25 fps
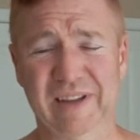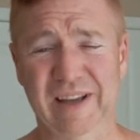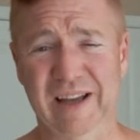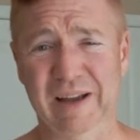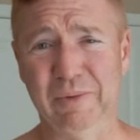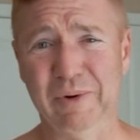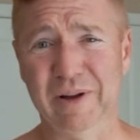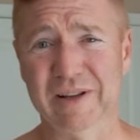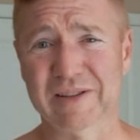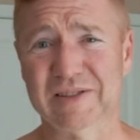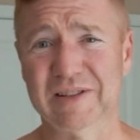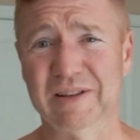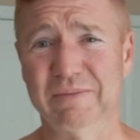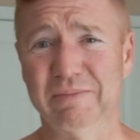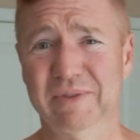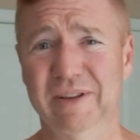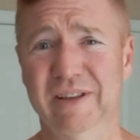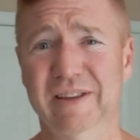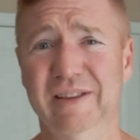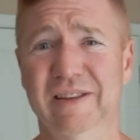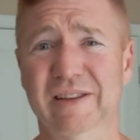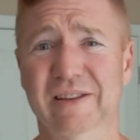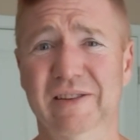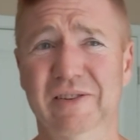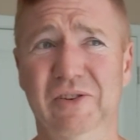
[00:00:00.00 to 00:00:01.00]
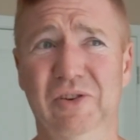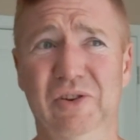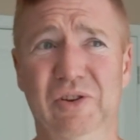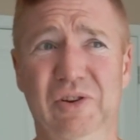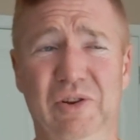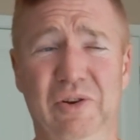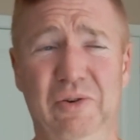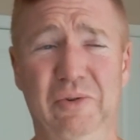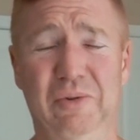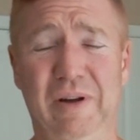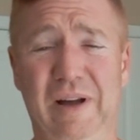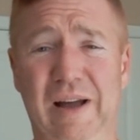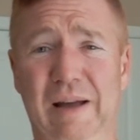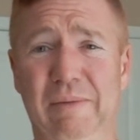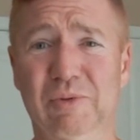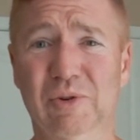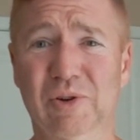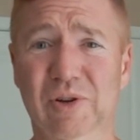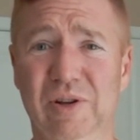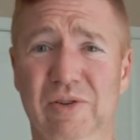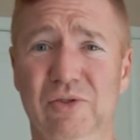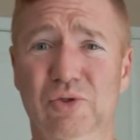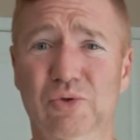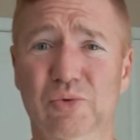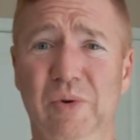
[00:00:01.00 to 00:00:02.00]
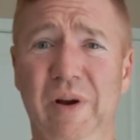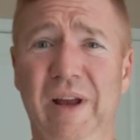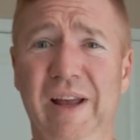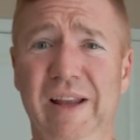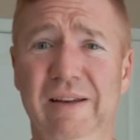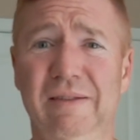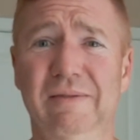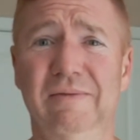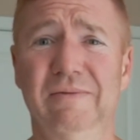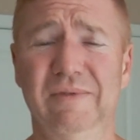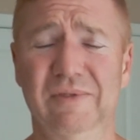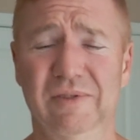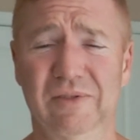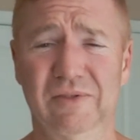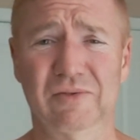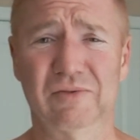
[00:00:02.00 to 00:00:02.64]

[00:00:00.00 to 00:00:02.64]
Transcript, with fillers: I want something that, you know, I'm going to dread